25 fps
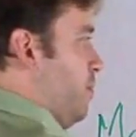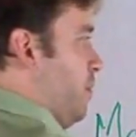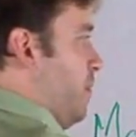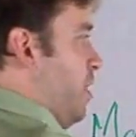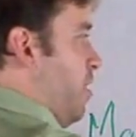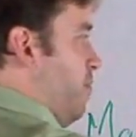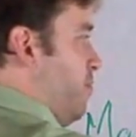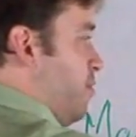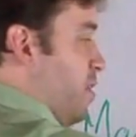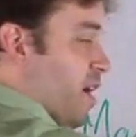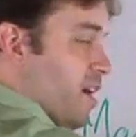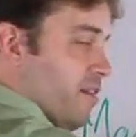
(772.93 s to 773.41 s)

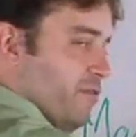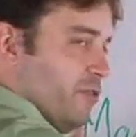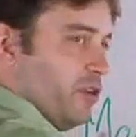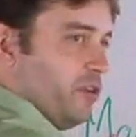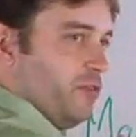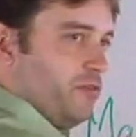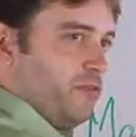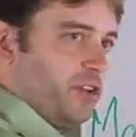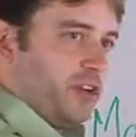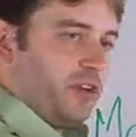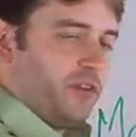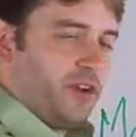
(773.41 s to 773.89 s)
If you have your
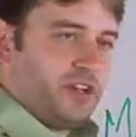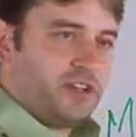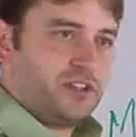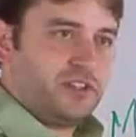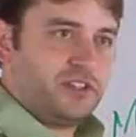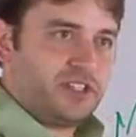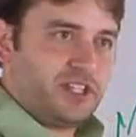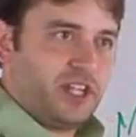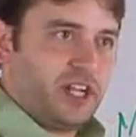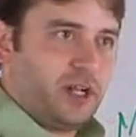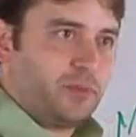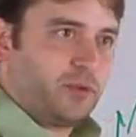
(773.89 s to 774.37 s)
configuration
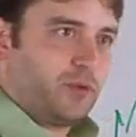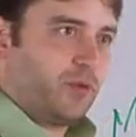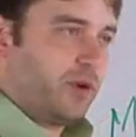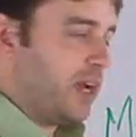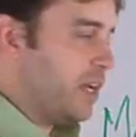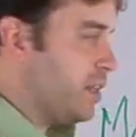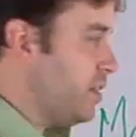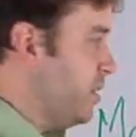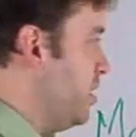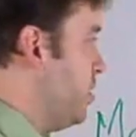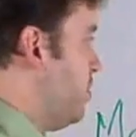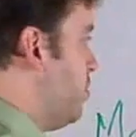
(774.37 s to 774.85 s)
set up
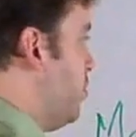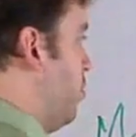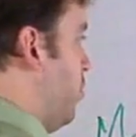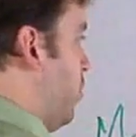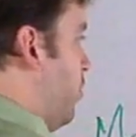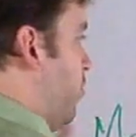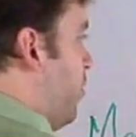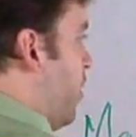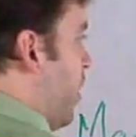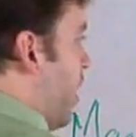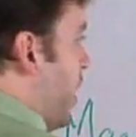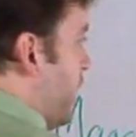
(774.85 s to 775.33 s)
correctly,
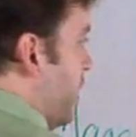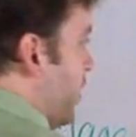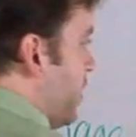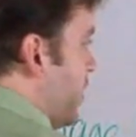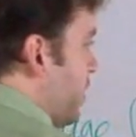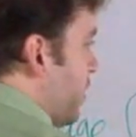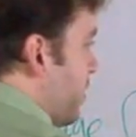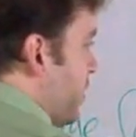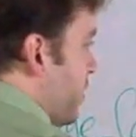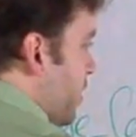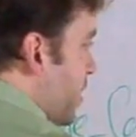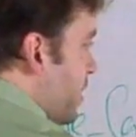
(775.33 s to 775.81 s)
we'll find
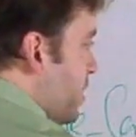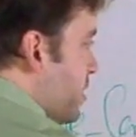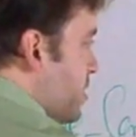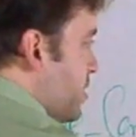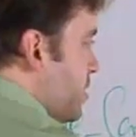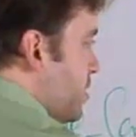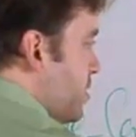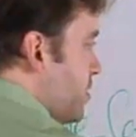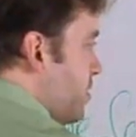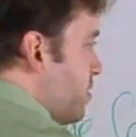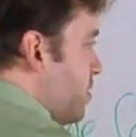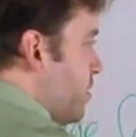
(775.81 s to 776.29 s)

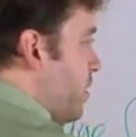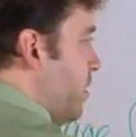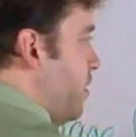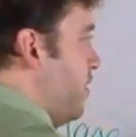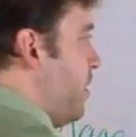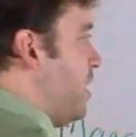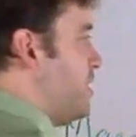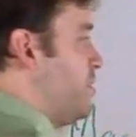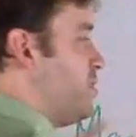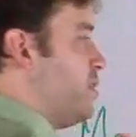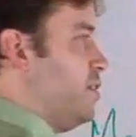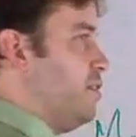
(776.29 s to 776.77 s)
this,
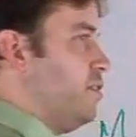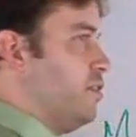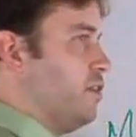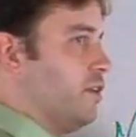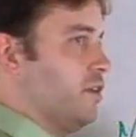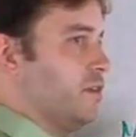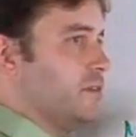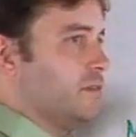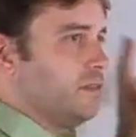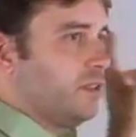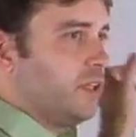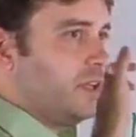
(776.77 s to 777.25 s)
and that's
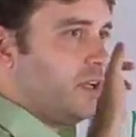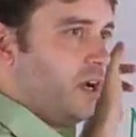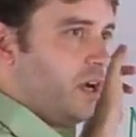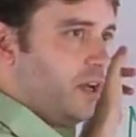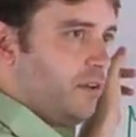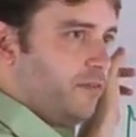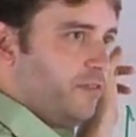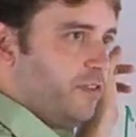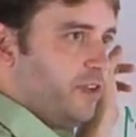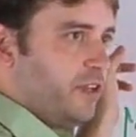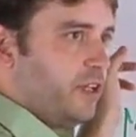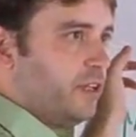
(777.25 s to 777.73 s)
under
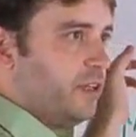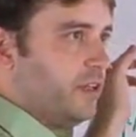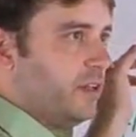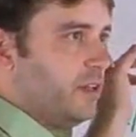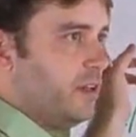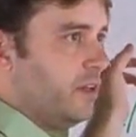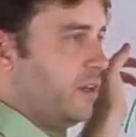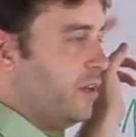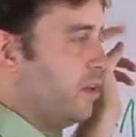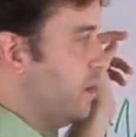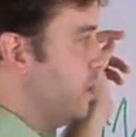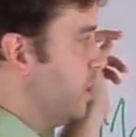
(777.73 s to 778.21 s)
config
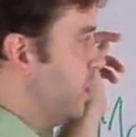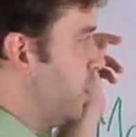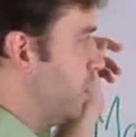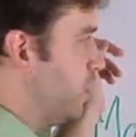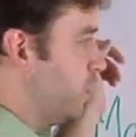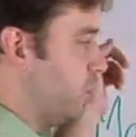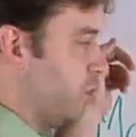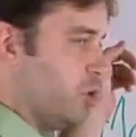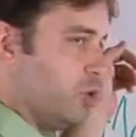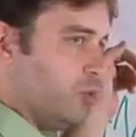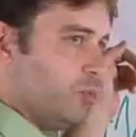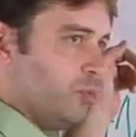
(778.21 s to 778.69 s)

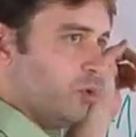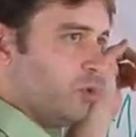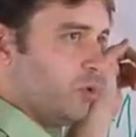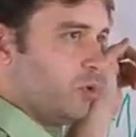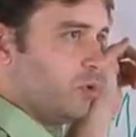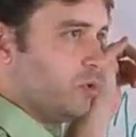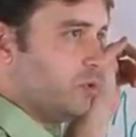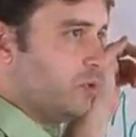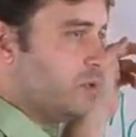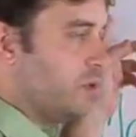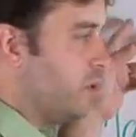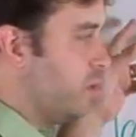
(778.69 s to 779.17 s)

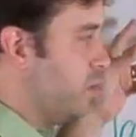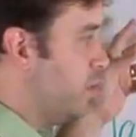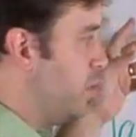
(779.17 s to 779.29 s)
global